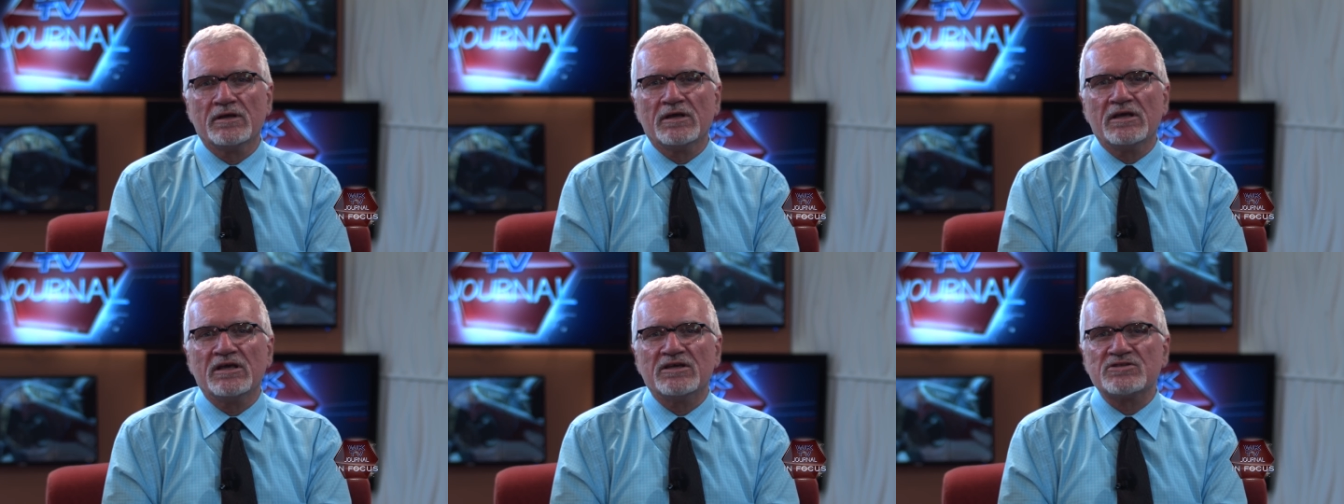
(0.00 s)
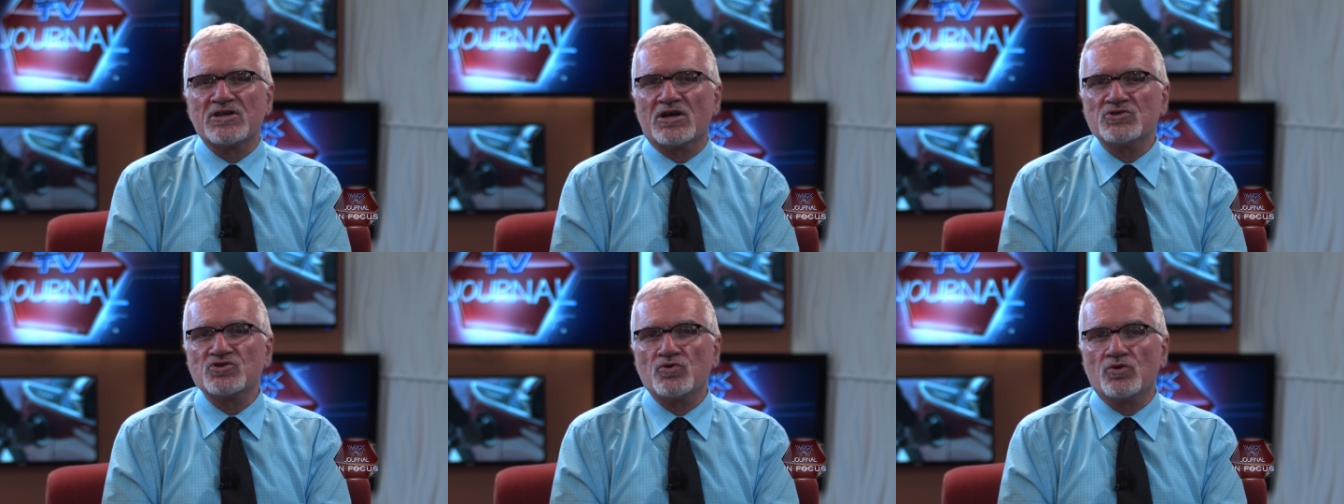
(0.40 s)
He has
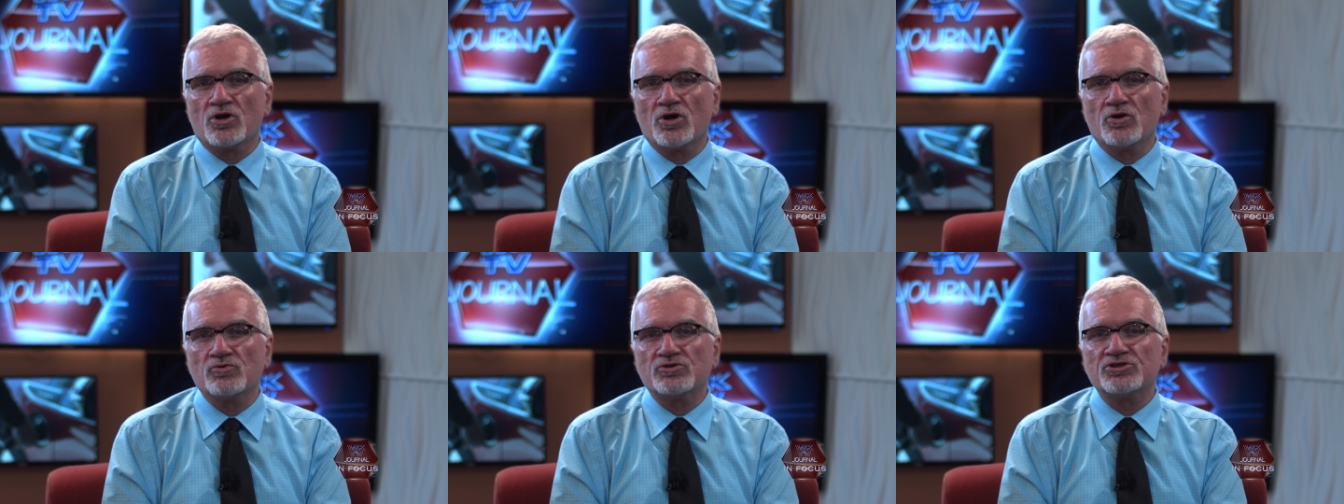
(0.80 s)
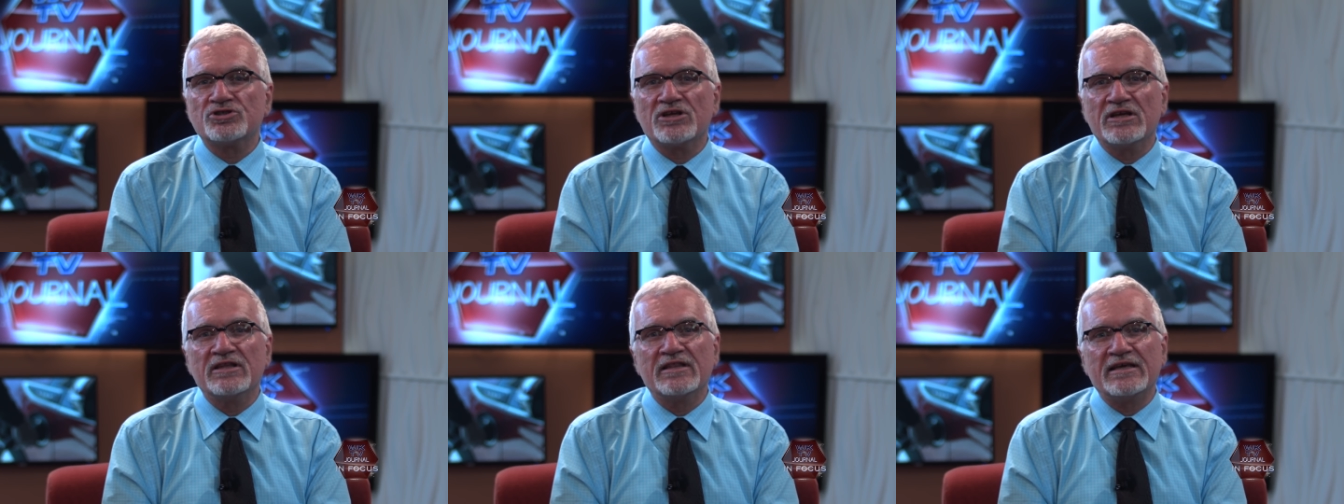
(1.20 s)
also coached
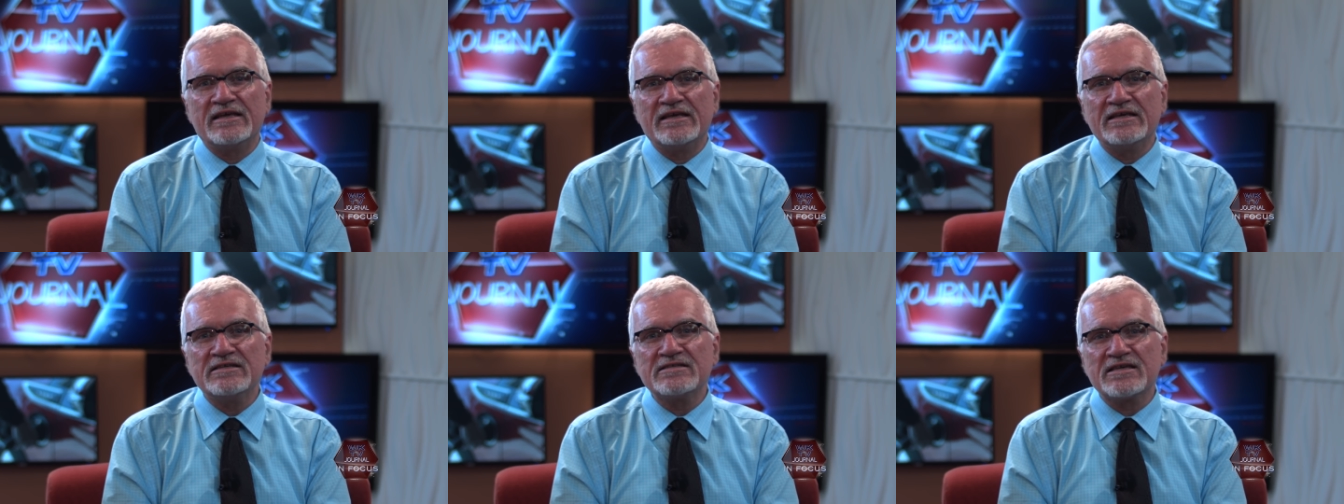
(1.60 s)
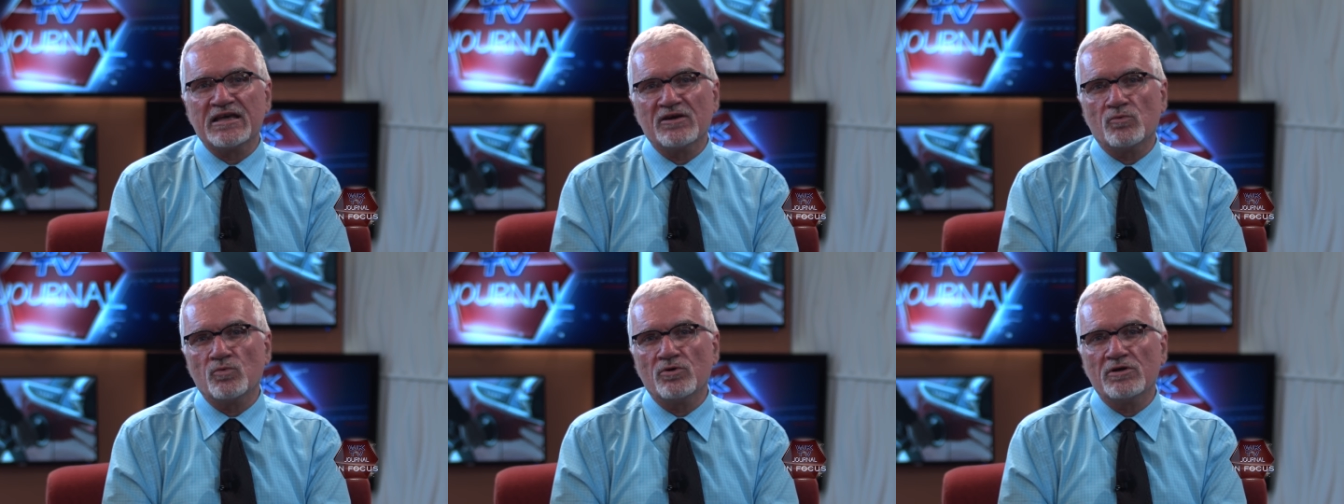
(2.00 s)
in the East
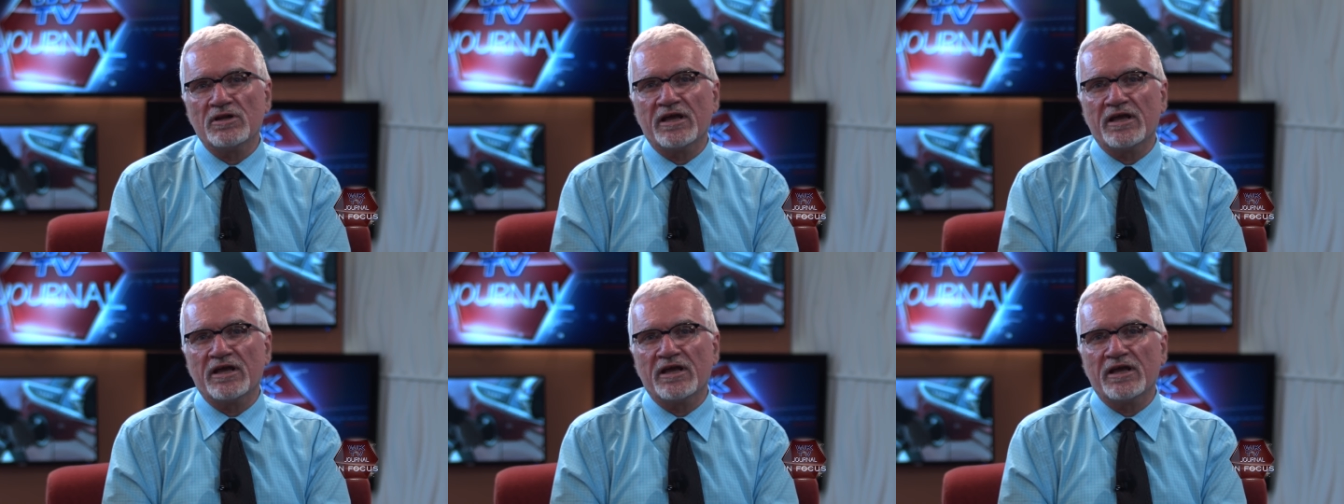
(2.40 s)
Kentwood